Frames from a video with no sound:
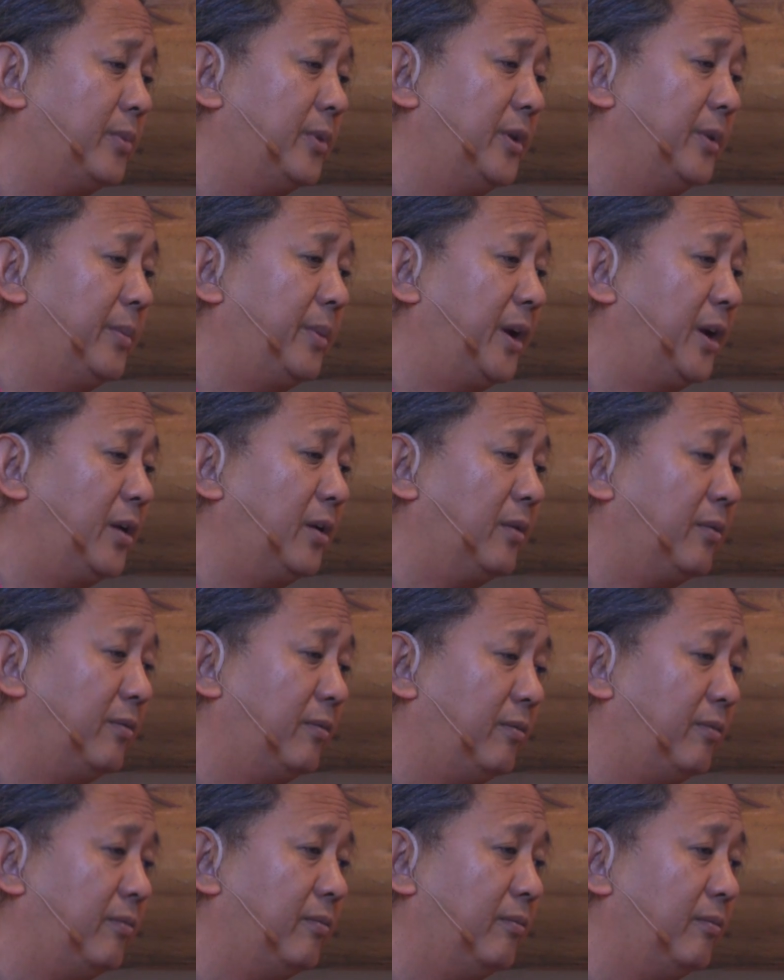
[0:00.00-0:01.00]
the pain of
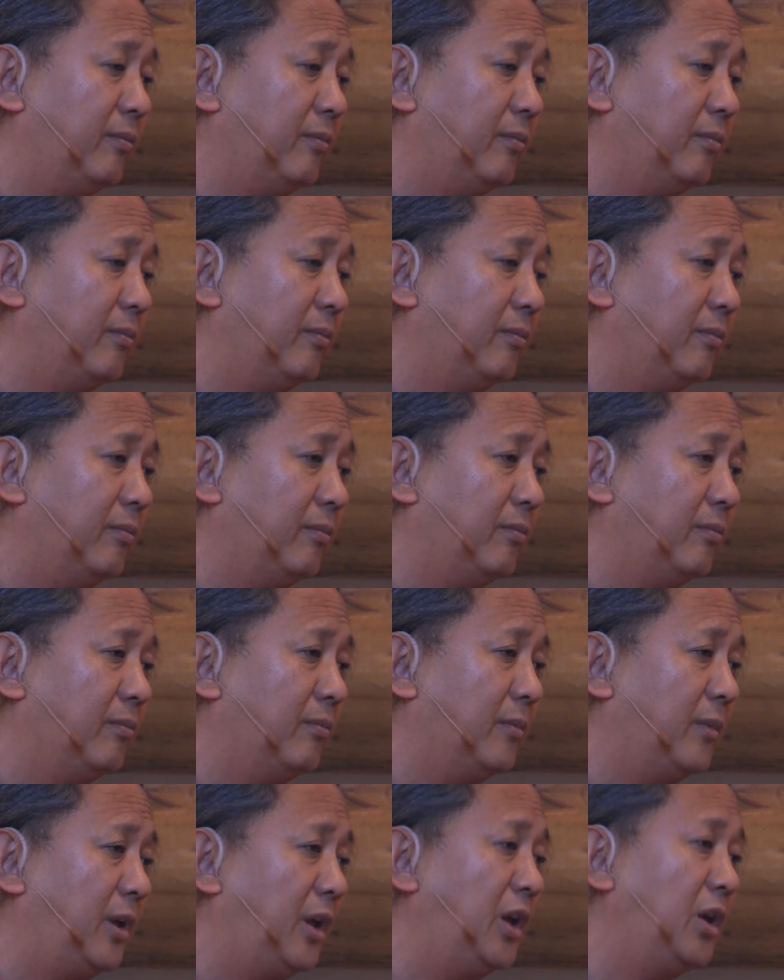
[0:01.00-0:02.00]

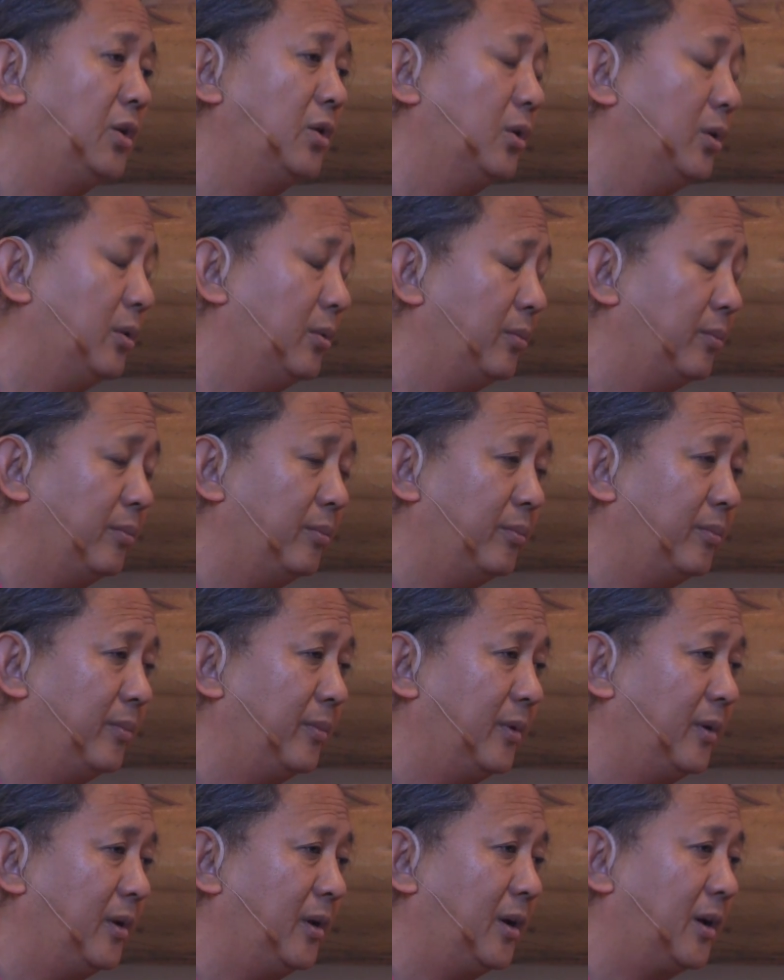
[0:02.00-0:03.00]
ego.
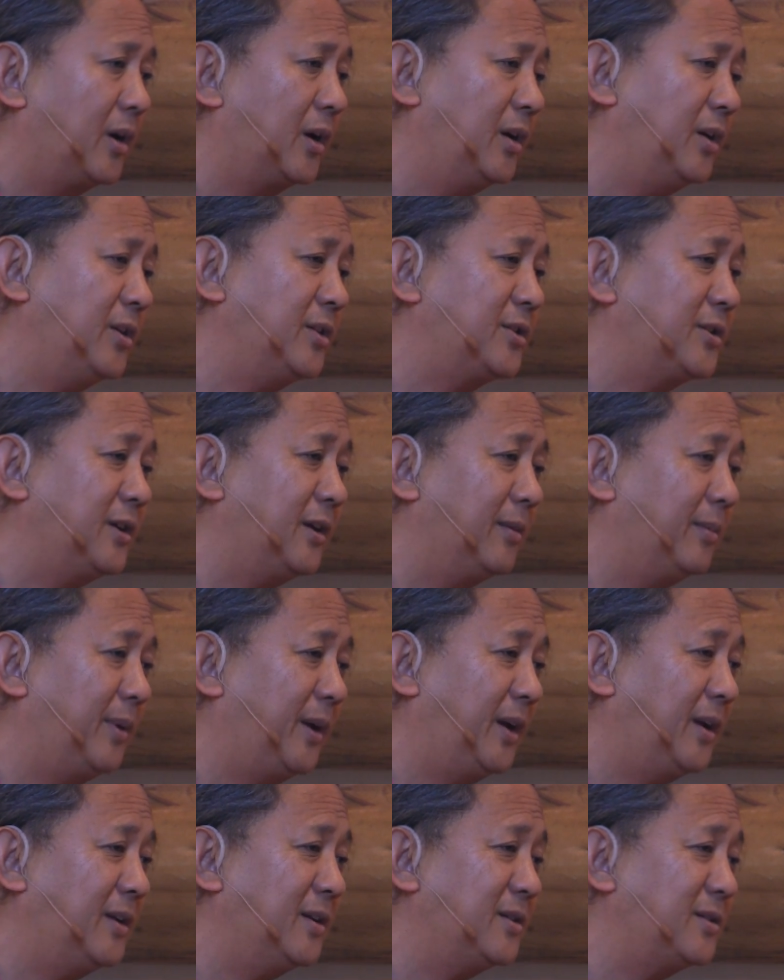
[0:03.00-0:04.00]
Conditional
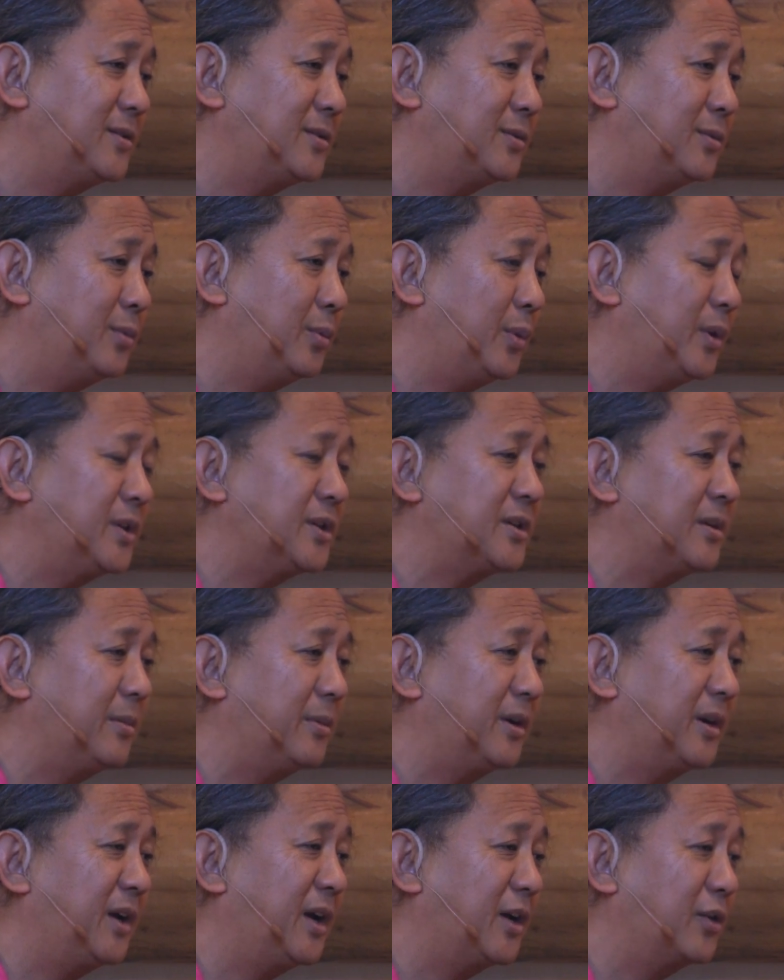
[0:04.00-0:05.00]
pain is when
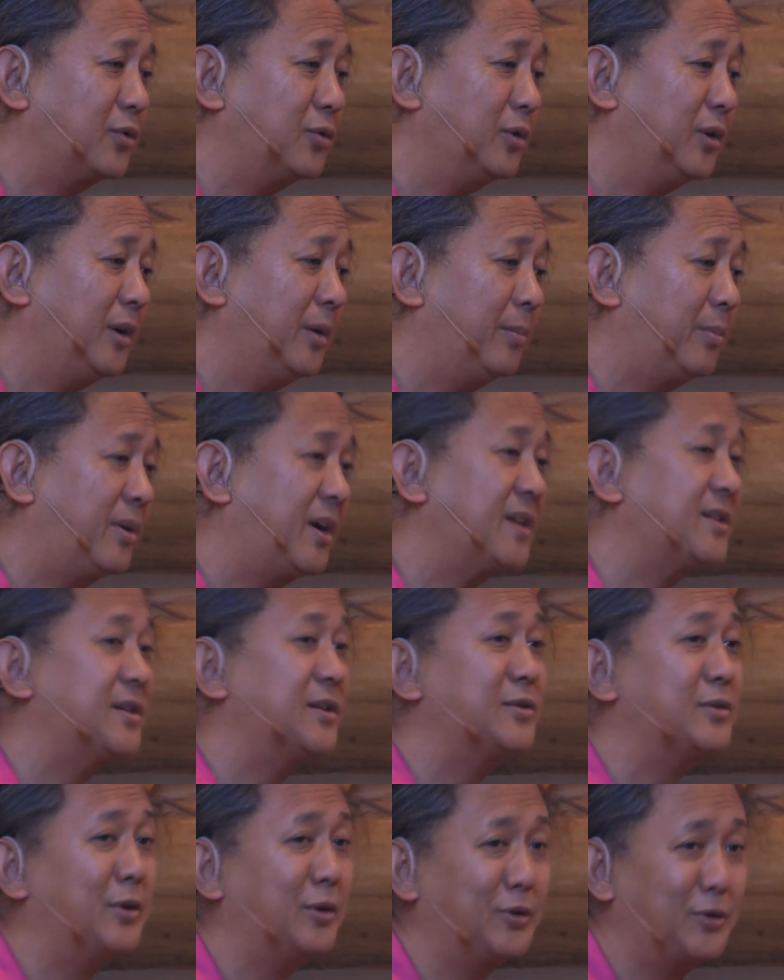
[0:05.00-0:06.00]
somebody actually
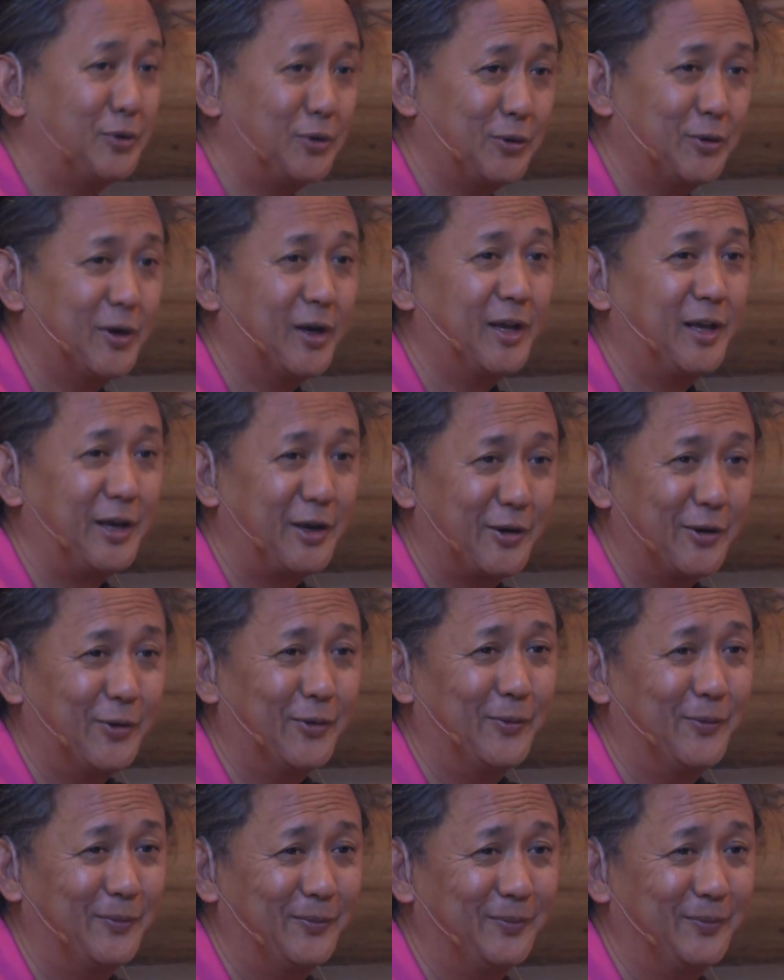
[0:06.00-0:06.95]
presses on your ego.